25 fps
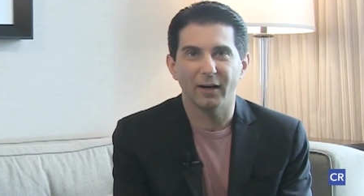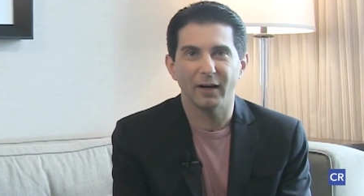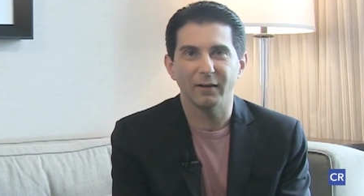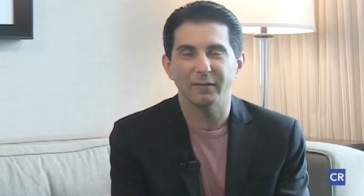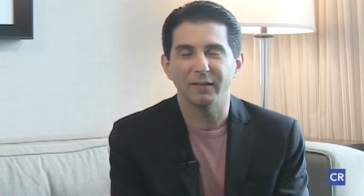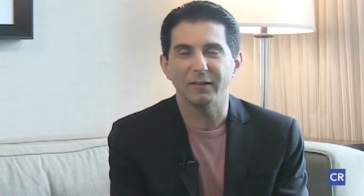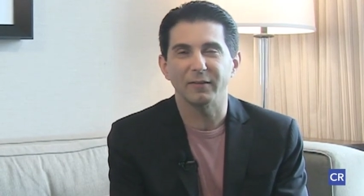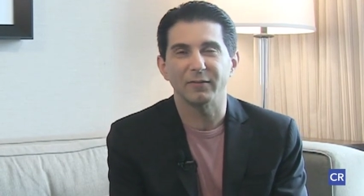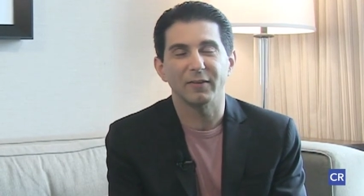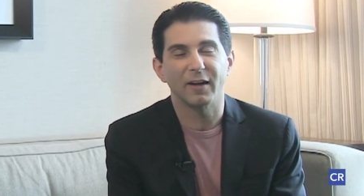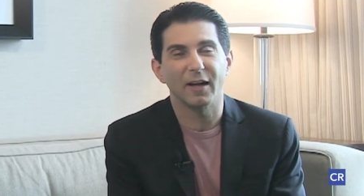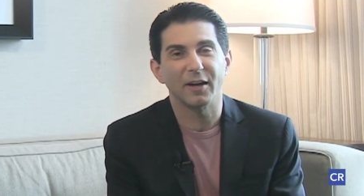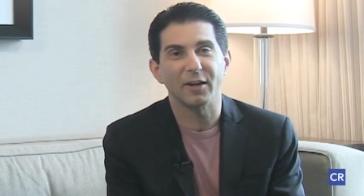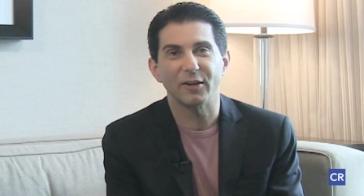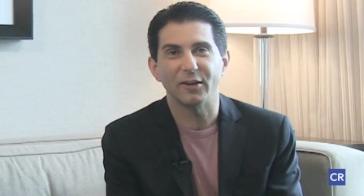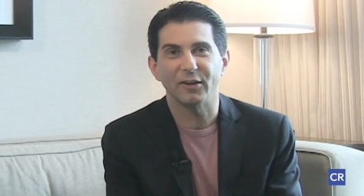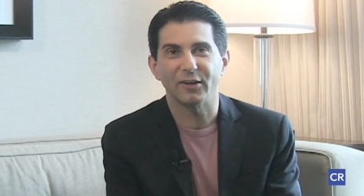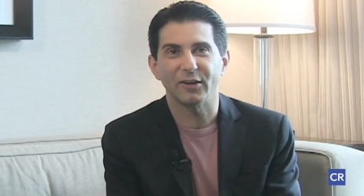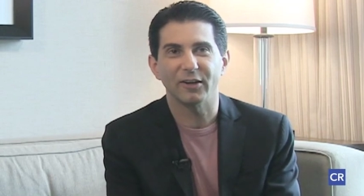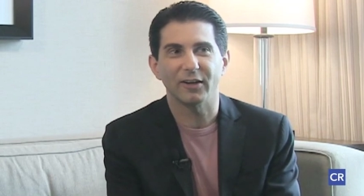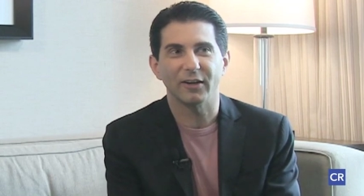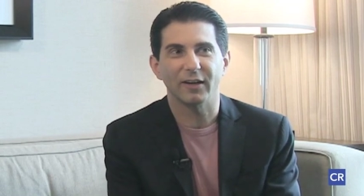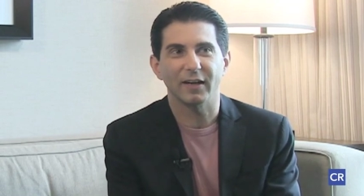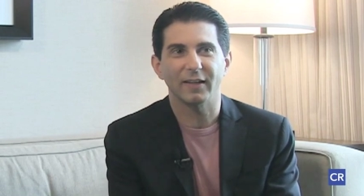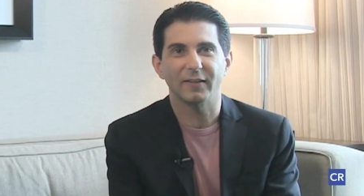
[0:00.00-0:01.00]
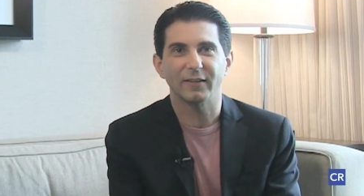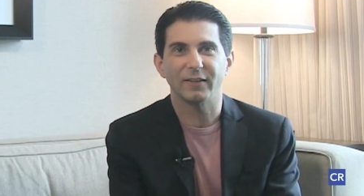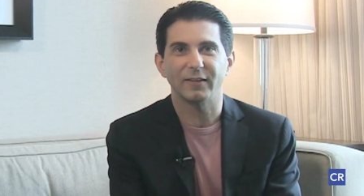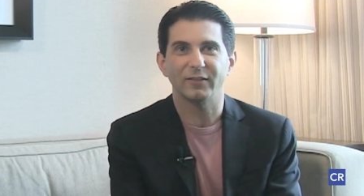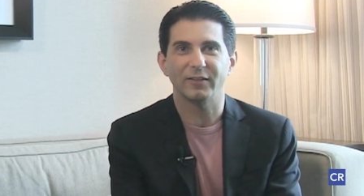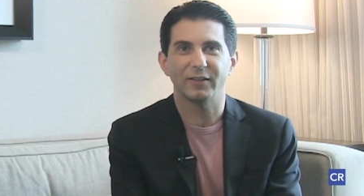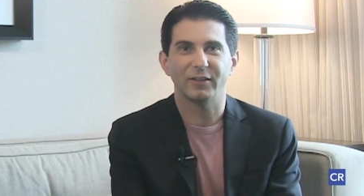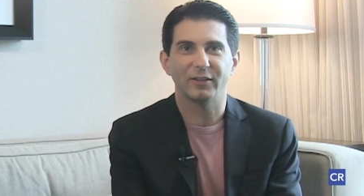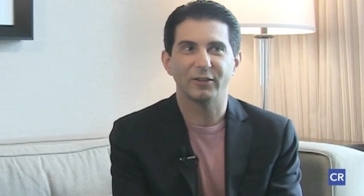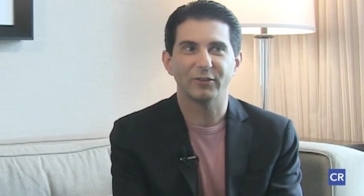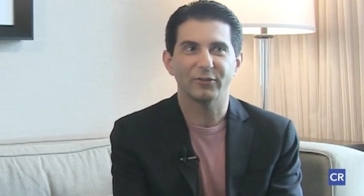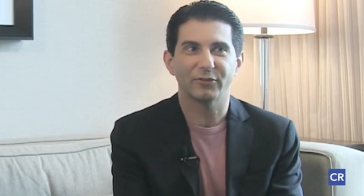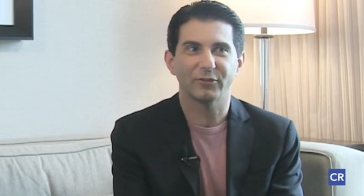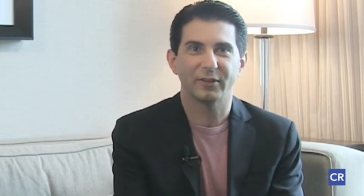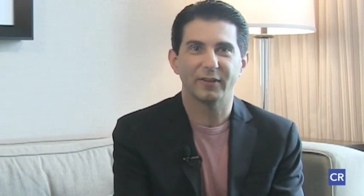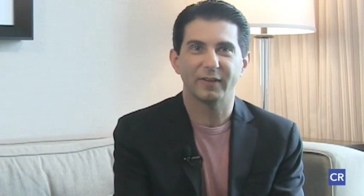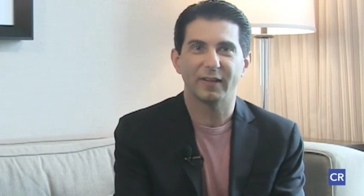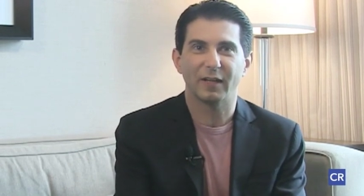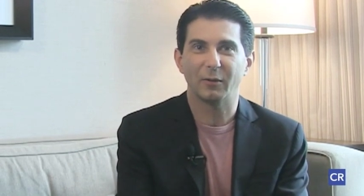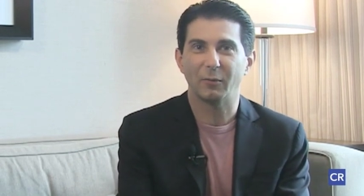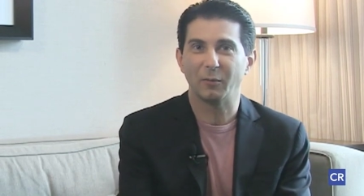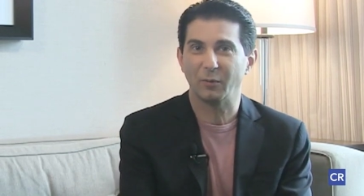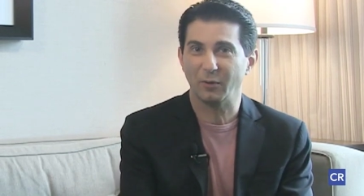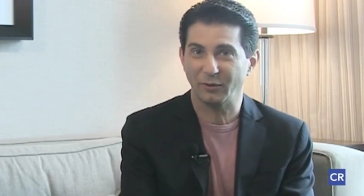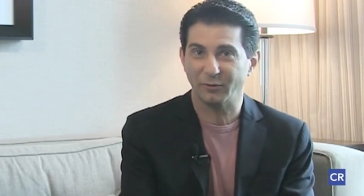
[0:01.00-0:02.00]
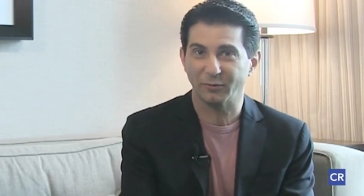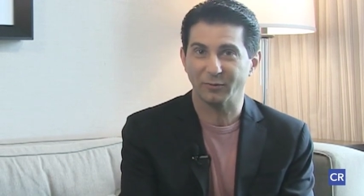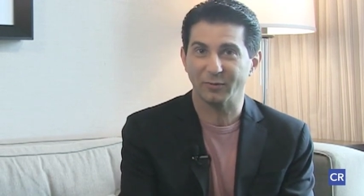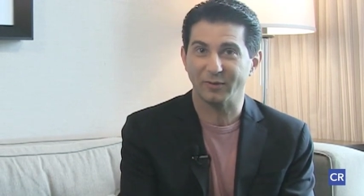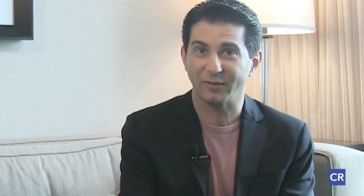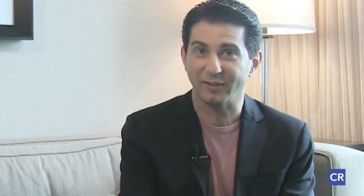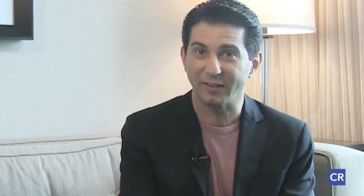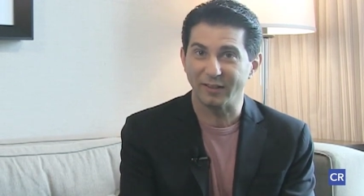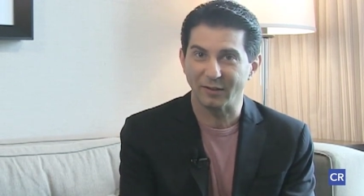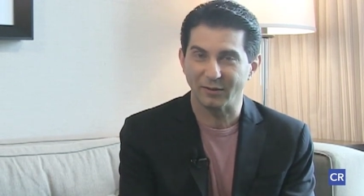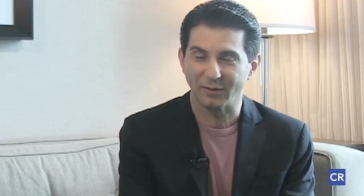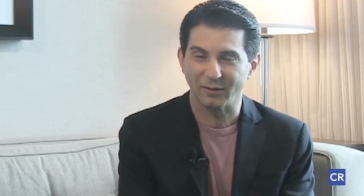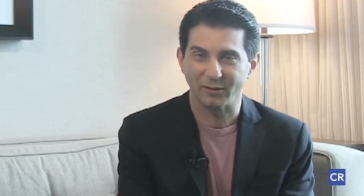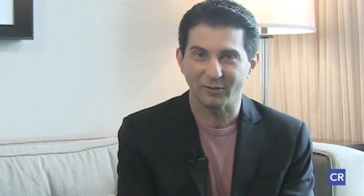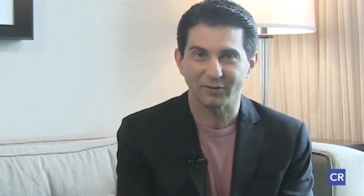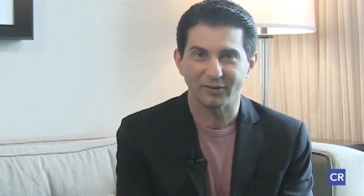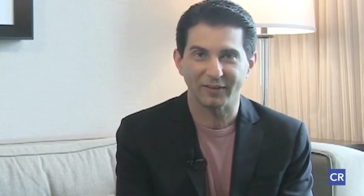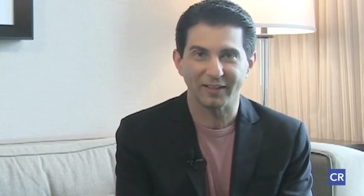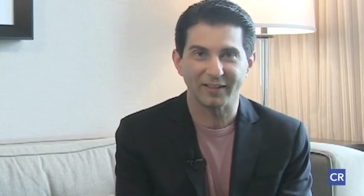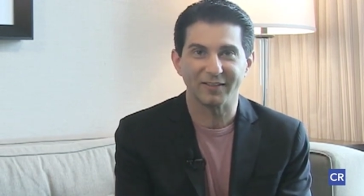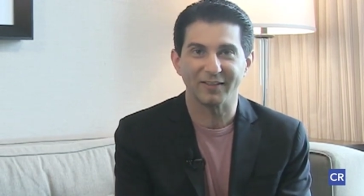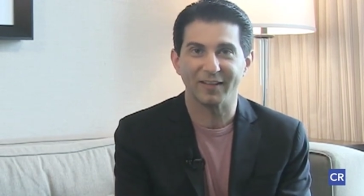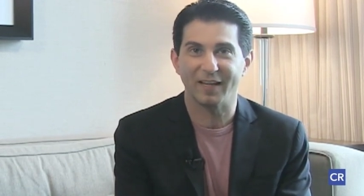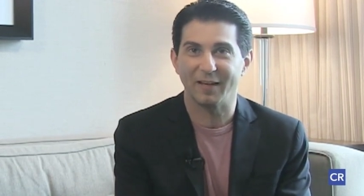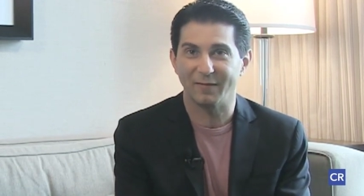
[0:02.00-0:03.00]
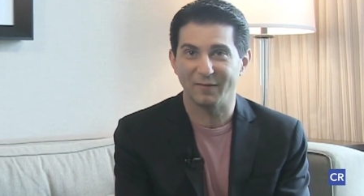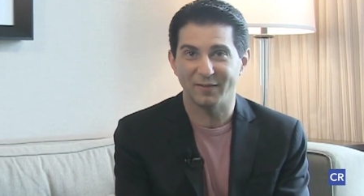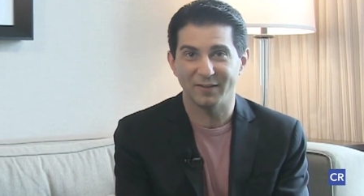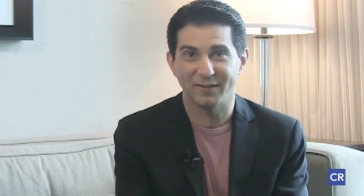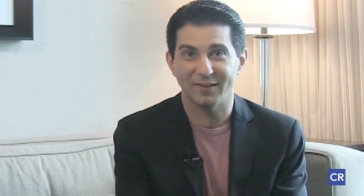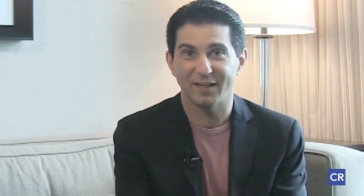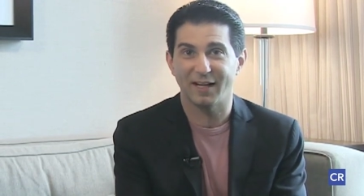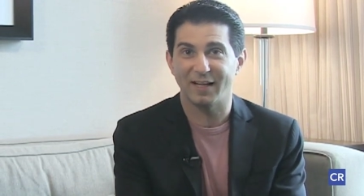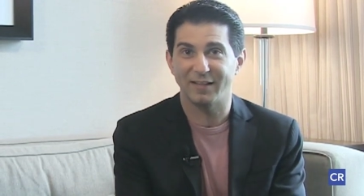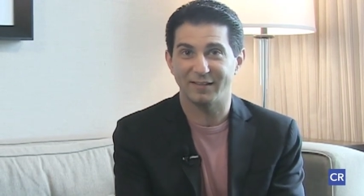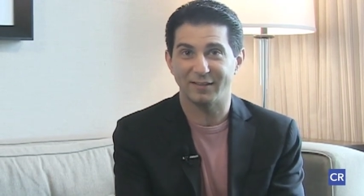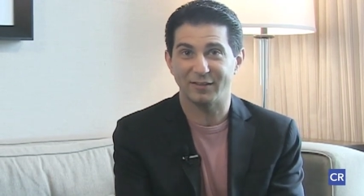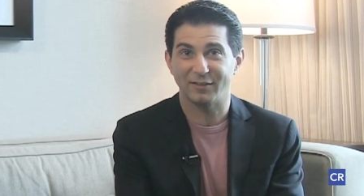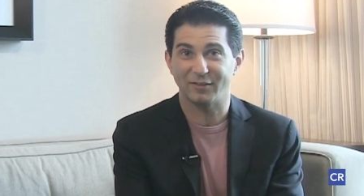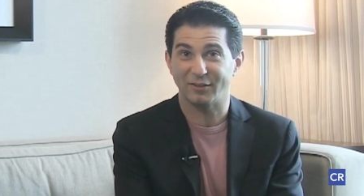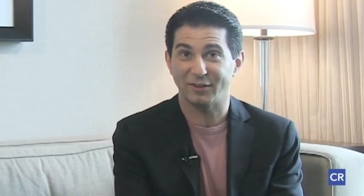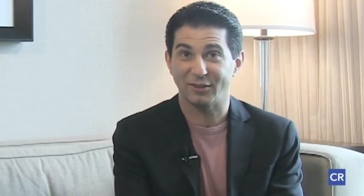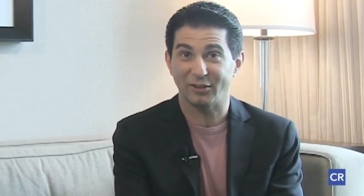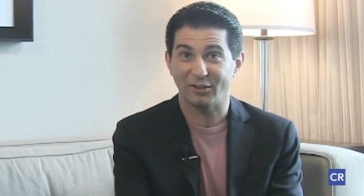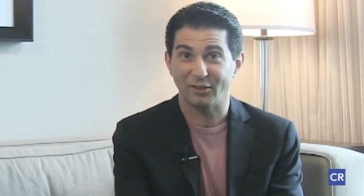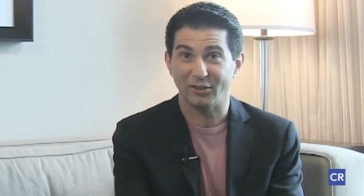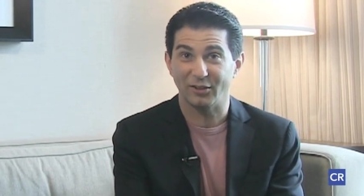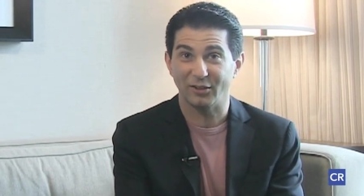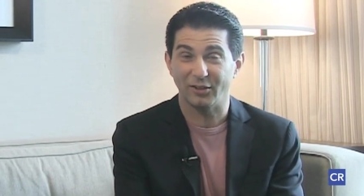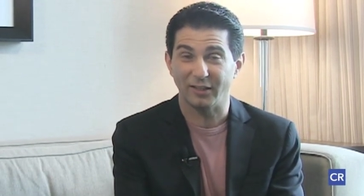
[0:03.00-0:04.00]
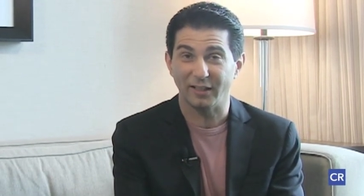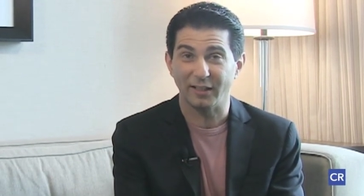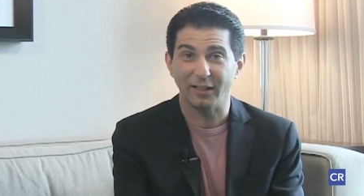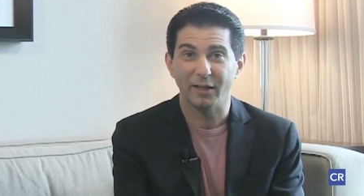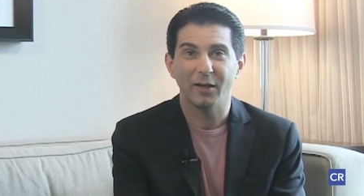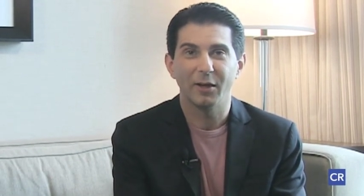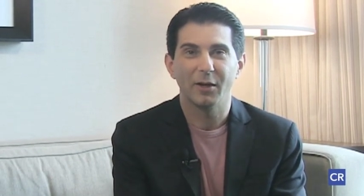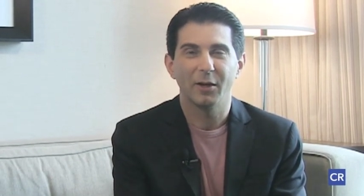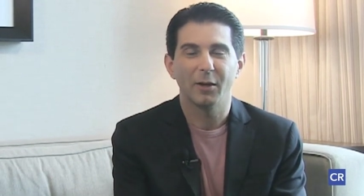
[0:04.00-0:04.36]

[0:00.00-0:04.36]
every vendor in this industry that works with dealers is emphasizing security,